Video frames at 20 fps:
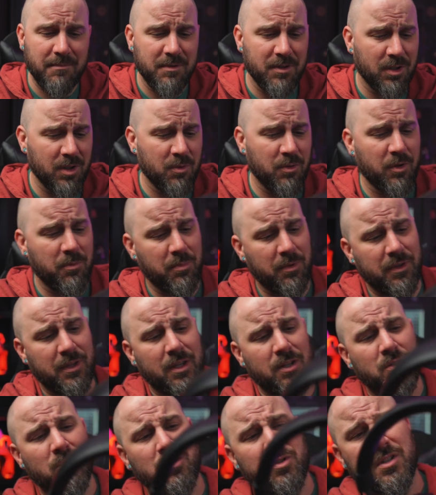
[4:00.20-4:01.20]
dealing with, but they
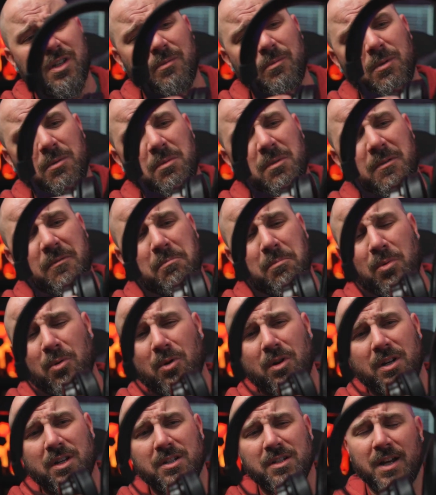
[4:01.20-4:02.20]
do seem to be
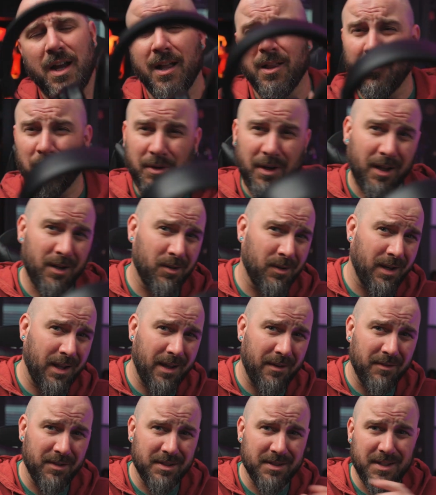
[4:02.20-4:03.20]
pretty shallow, and I don't
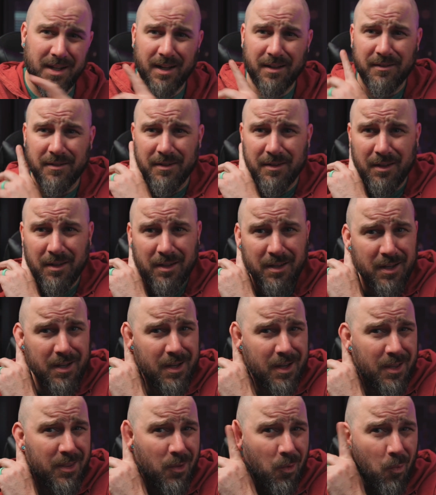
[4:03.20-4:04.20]
have exactly the
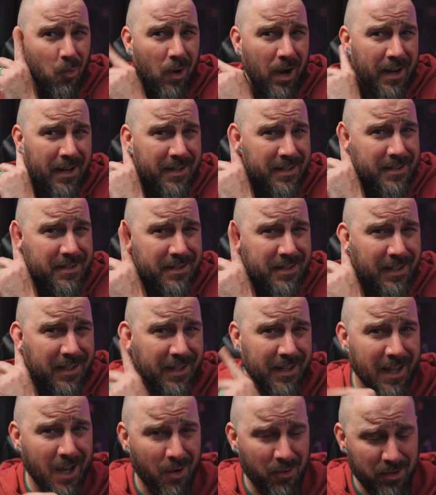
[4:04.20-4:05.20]
widest
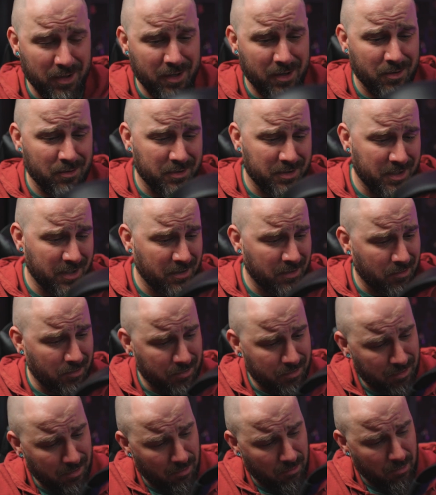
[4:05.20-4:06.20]
sticking out ears either.
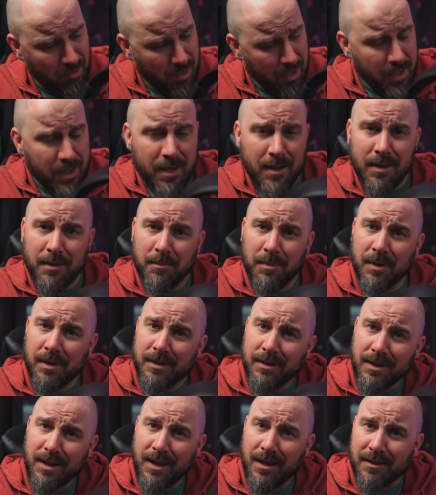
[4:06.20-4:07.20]
So,
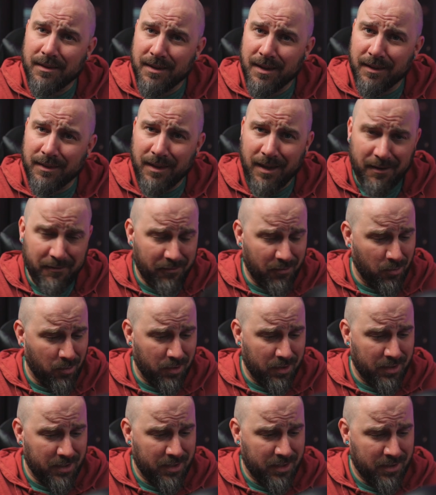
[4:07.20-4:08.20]
but yeah, take that for
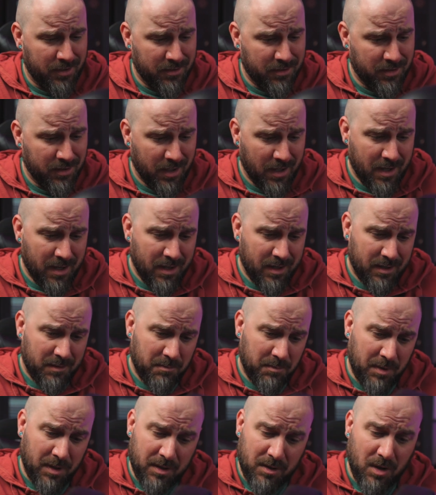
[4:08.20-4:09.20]
what it is.
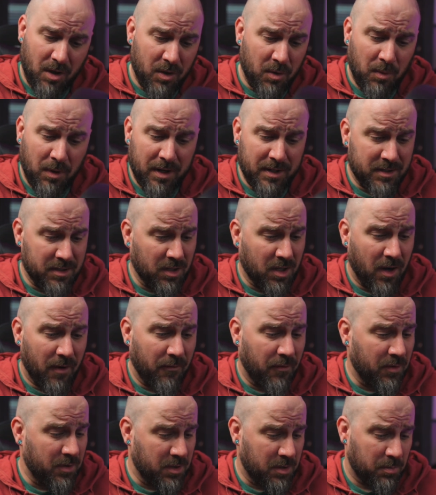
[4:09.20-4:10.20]
But otherwise, the
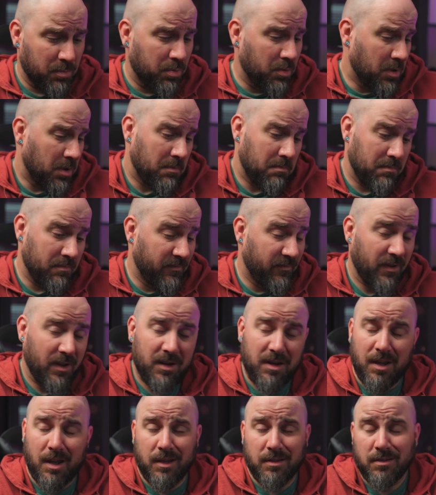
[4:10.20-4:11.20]
comfort is pretty
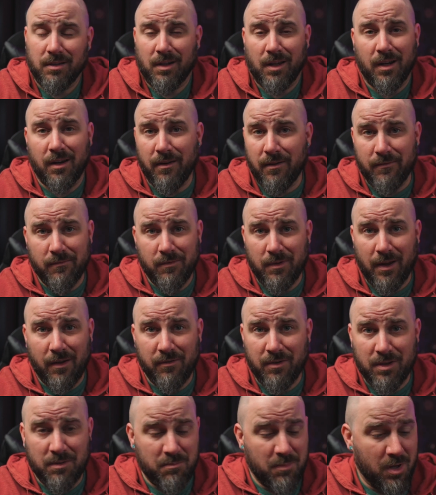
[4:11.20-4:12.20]
fantastic. I don't have
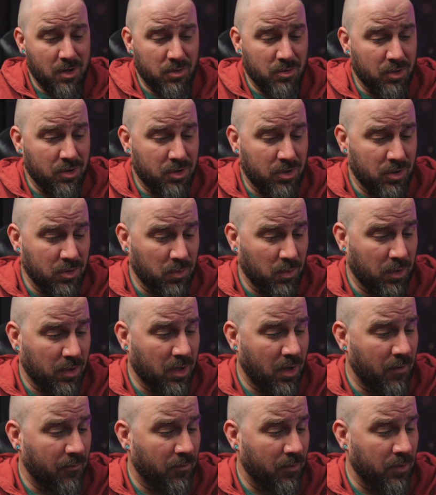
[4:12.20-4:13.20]
any major issues with
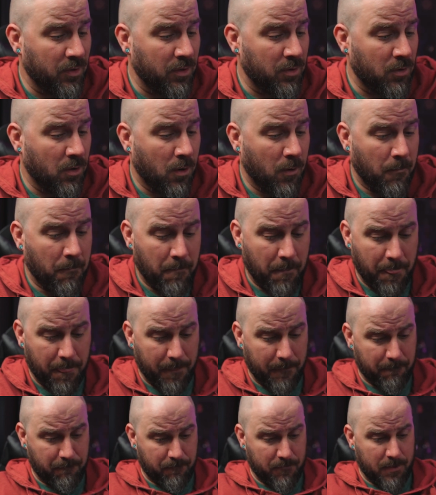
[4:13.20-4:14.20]
comfort at all.
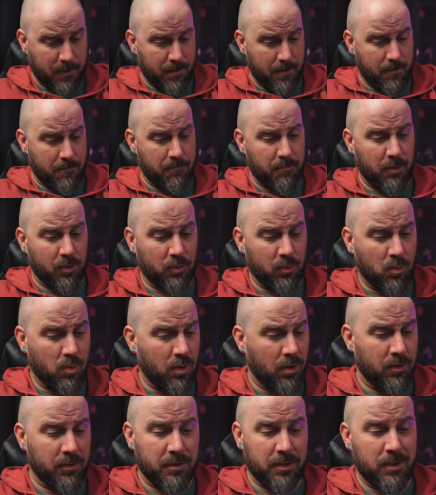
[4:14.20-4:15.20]
Build
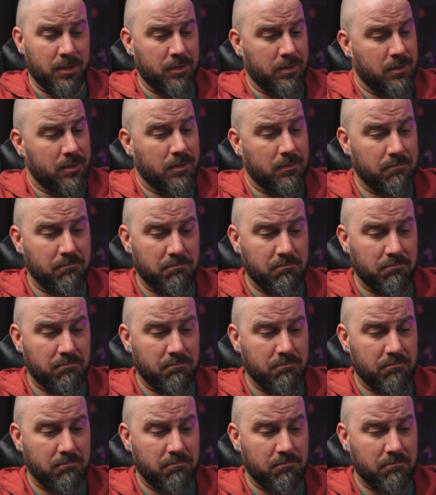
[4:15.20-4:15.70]
quality is